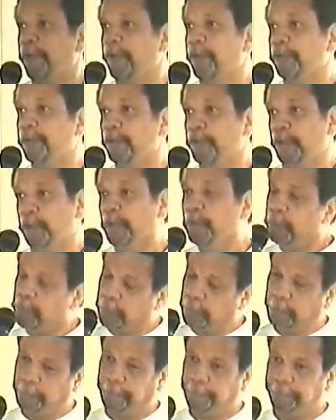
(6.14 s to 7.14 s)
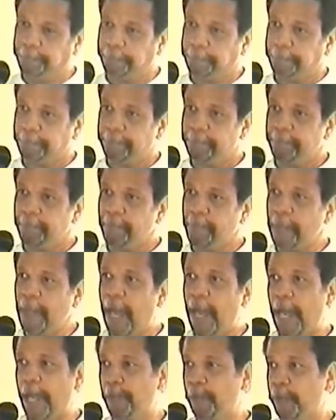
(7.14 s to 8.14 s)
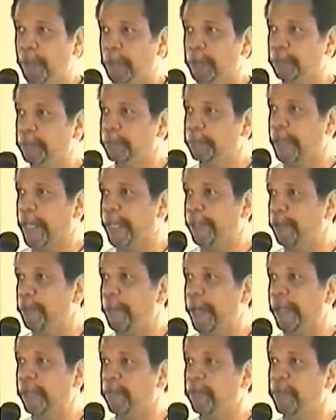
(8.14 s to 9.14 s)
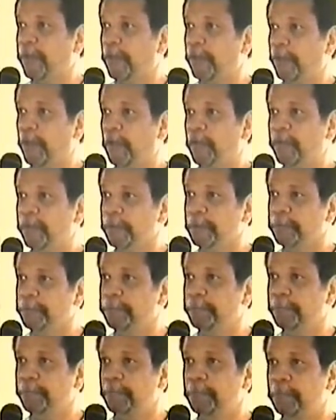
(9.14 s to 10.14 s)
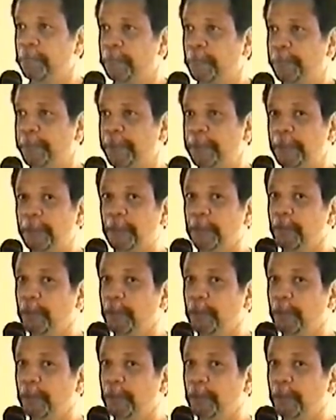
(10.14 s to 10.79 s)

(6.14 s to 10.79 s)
further ado, I will hand the microphone over to Mrs.